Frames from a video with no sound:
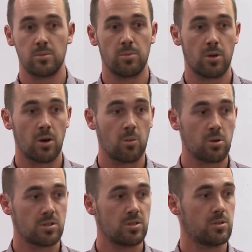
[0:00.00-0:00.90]
but I
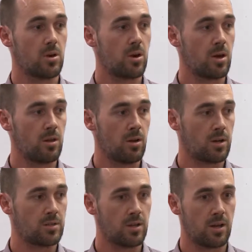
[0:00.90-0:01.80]
wanted to
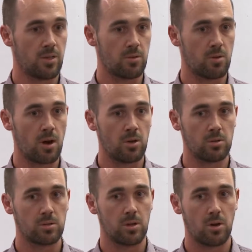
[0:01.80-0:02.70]
highlight the role